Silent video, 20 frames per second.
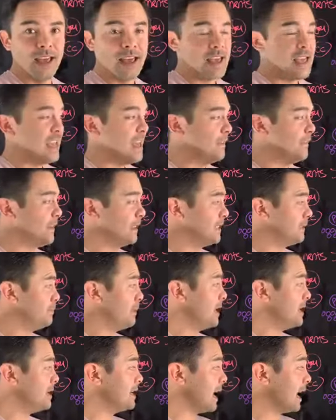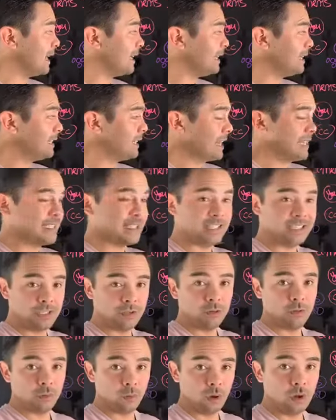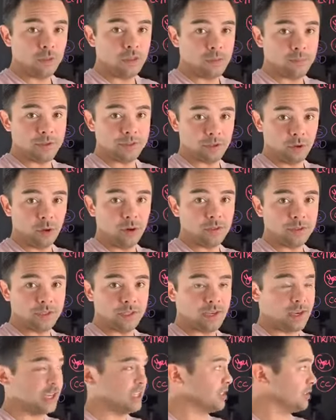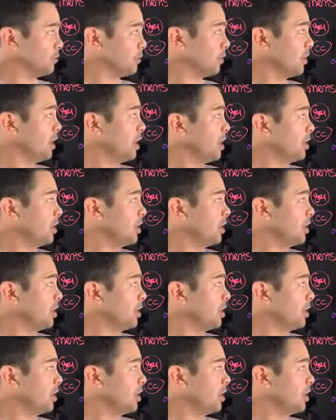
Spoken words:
If it's been 90 days since you enrolled them as a wholesale customer,